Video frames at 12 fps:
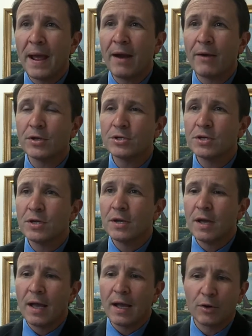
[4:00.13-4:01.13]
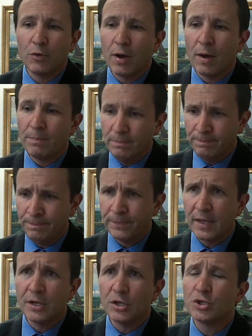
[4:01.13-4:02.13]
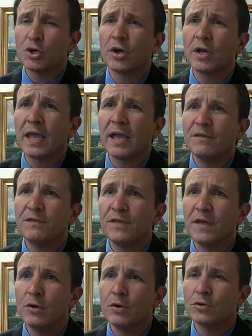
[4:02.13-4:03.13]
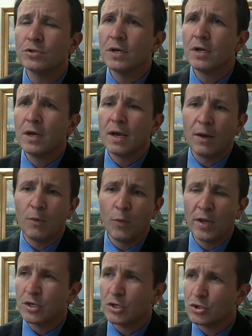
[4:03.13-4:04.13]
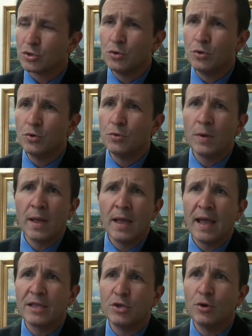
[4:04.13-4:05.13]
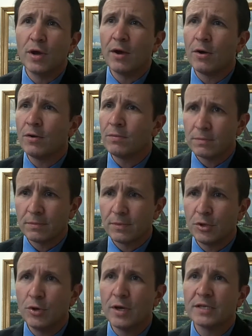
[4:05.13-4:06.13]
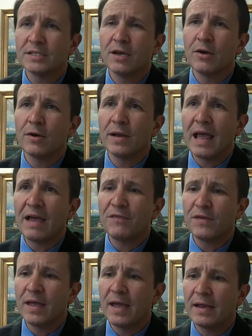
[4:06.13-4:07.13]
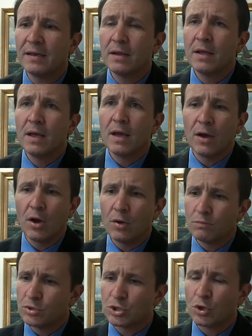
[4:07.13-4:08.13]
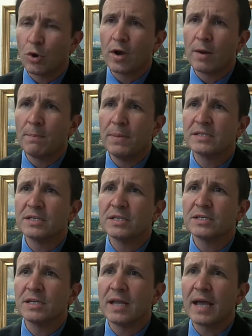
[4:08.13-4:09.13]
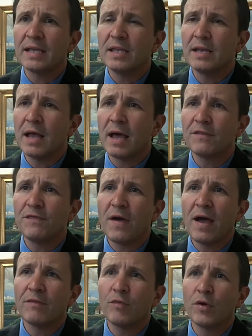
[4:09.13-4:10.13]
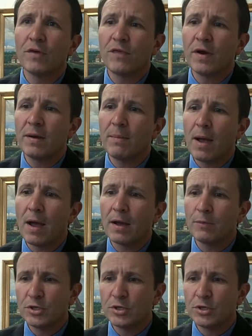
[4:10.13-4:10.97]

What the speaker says: Parish. I grew up in the sugarcane fields, went to school at USL in Lafayette, started a business in 1995 with a friend of mine.